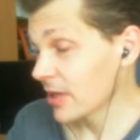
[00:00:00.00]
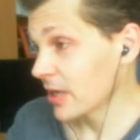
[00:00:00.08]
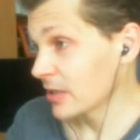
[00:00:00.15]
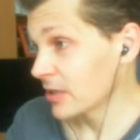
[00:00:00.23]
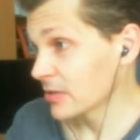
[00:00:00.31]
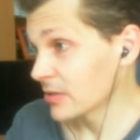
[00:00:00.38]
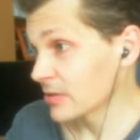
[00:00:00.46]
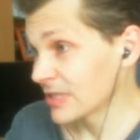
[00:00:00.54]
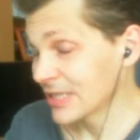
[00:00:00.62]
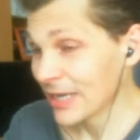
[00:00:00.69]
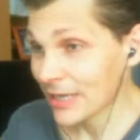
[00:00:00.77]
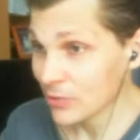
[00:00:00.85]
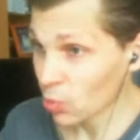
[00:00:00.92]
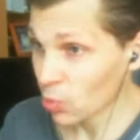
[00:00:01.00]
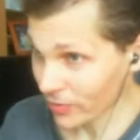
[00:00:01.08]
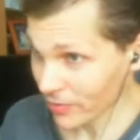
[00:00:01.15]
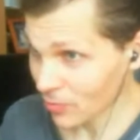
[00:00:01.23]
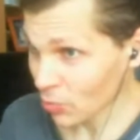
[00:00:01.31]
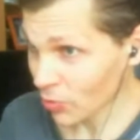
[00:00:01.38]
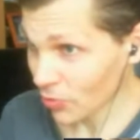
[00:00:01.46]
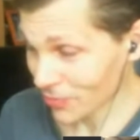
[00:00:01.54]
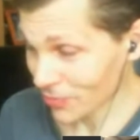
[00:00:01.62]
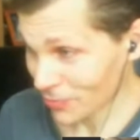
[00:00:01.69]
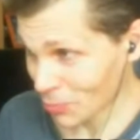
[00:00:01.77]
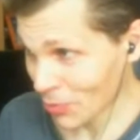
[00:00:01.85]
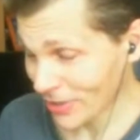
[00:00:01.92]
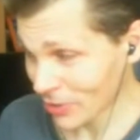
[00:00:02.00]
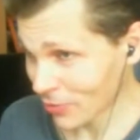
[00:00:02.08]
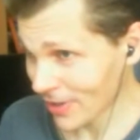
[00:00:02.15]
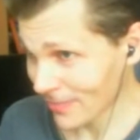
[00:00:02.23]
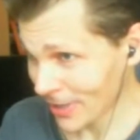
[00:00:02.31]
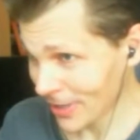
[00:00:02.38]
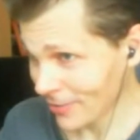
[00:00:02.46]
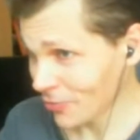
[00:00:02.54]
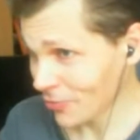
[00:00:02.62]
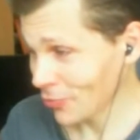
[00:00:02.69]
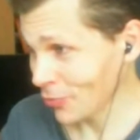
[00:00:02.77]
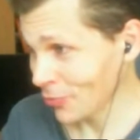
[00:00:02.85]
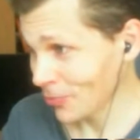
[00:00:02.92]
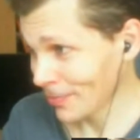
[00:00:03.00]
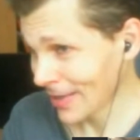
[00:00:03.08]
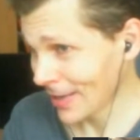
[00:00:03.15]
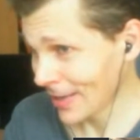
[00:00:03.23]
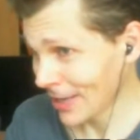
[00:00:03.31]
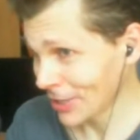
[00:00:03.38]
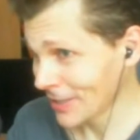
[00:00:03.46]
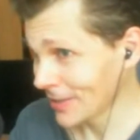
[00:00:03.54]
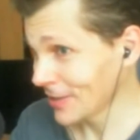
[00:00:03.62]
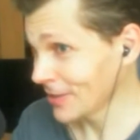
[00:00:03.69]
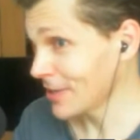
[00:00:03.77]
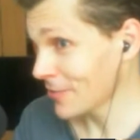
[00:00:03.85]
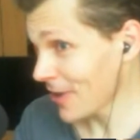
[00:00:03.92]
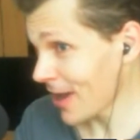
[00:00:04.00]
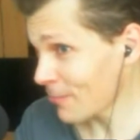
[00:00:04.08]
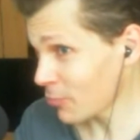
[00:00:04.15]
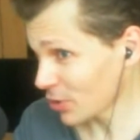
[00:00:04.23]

and Tate Watson went to great pains to make it clear that these are